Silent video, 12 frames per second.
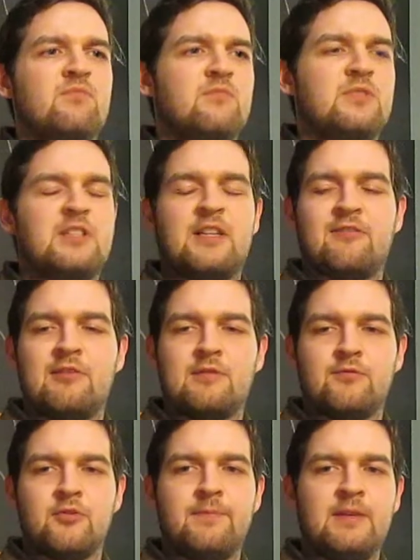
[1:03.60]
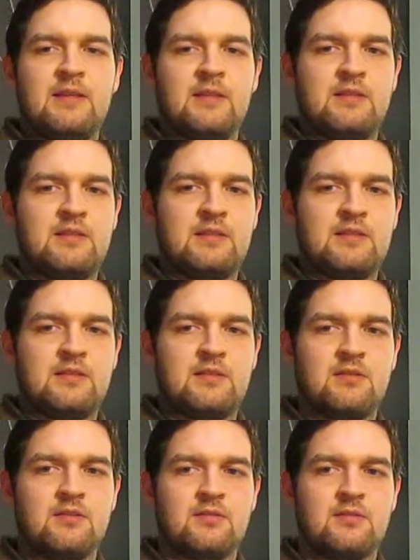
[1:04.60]
Sat around for a bit,
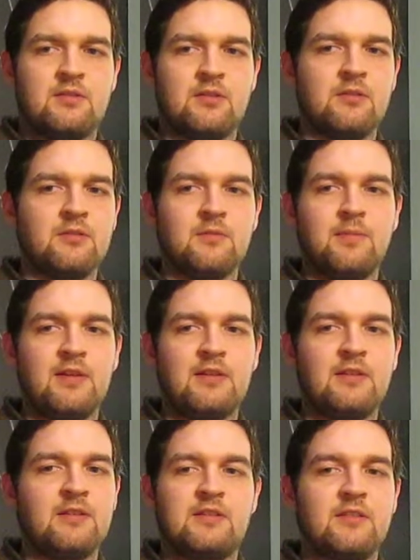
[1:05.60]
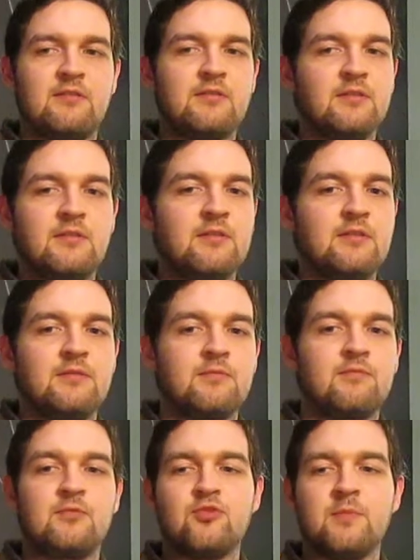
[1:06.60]
got on the plane and said
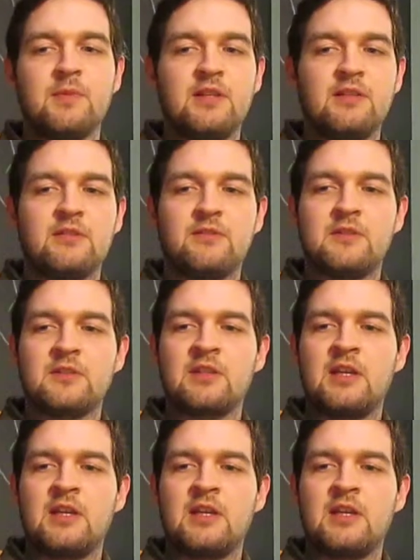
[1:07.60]
grumbly as fuck.